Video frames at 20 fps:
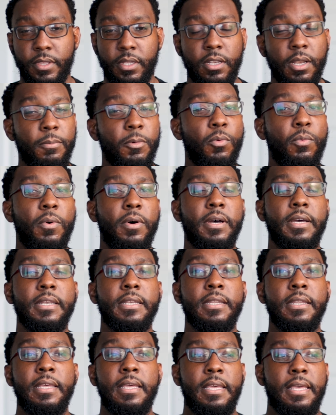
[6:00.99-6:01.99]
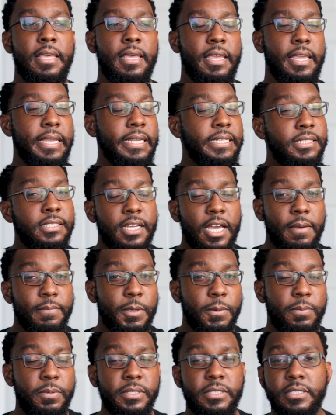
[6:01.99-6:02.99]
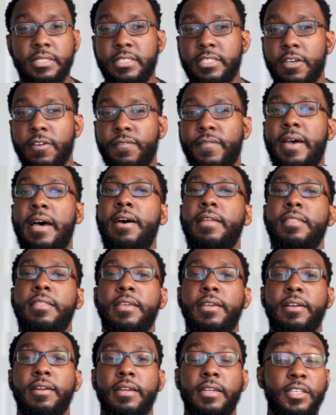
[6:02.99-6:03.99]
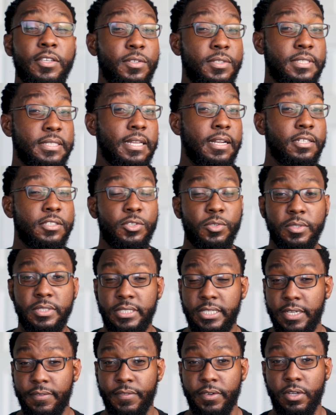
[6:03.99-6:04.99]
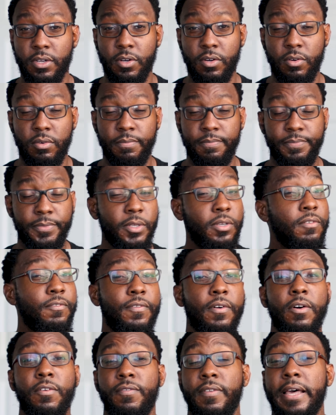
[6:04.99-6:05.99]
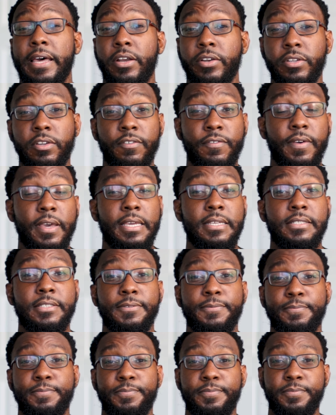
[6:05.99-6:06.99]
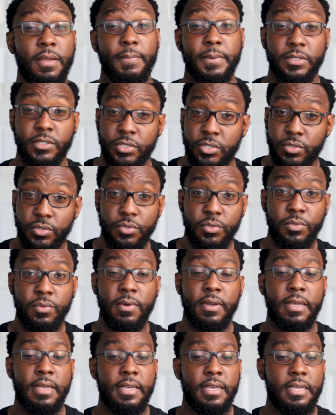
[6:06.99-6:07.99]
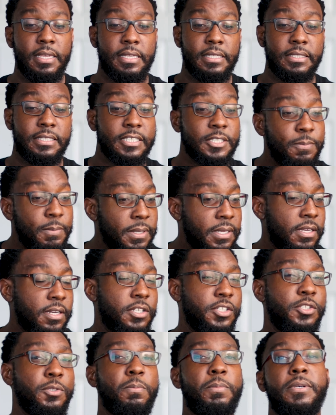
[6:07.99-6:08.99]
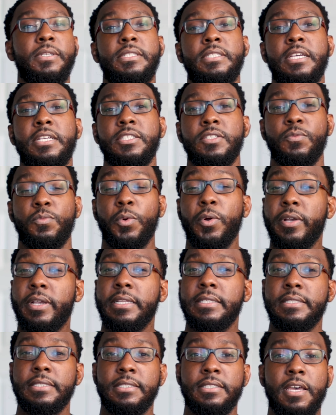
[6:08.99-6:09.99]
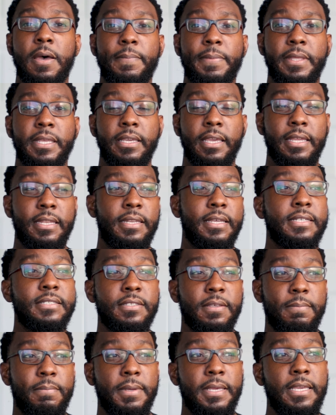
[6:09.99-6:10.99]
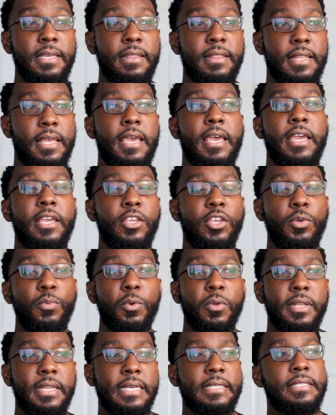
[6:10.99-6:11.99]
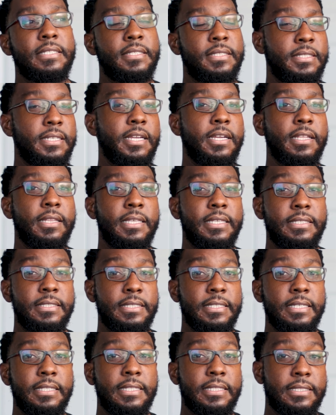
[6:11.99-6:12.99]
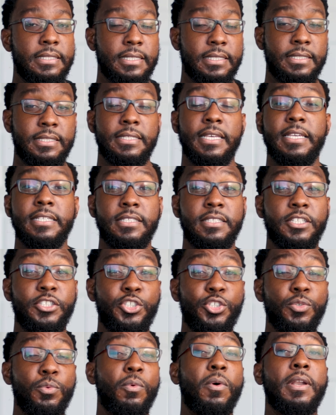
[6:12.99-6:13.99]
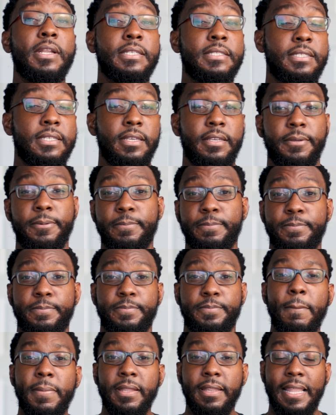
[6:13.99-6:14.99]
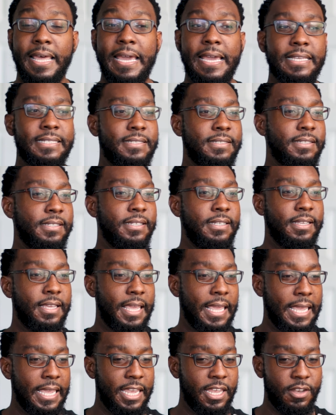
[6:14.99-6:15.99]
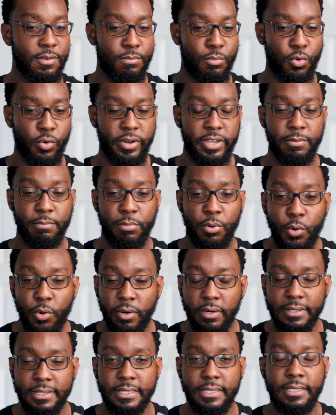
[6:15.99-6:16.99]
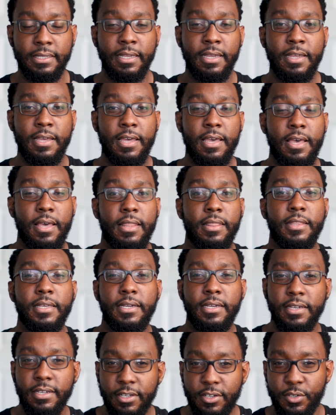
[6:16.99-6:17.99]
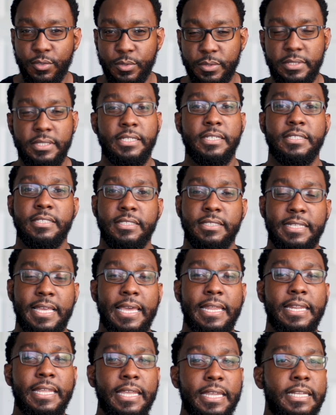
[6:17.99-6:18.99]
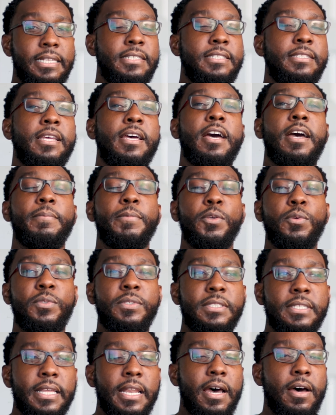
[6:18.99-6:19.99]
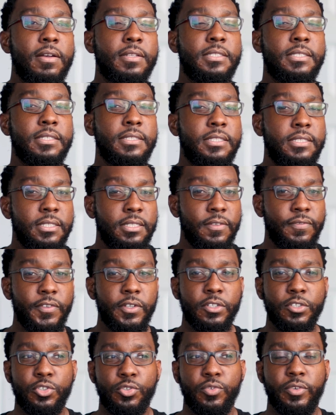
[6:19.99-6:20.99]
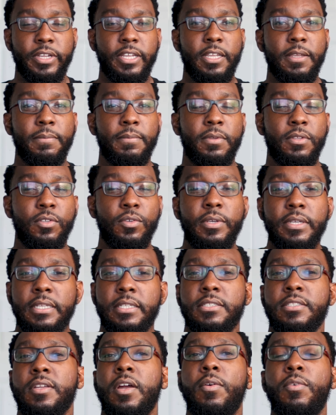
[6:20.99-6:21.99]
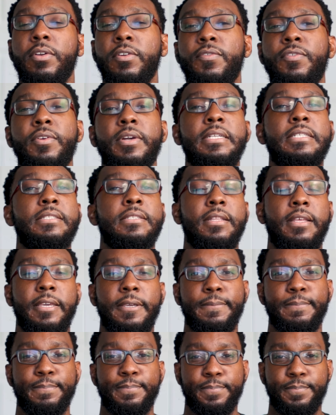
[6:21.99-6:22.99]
Number one, each time you put yourself out there and you set out to achieve a goal, you can fall flat on your face. Number two, just because you put tons of work into something, it doesn't mean that you will necessarily see the success that you want to see. But lastly, and more importantly, the good news is that each time you set out to achieve your dream, you get to start with a fresh slate.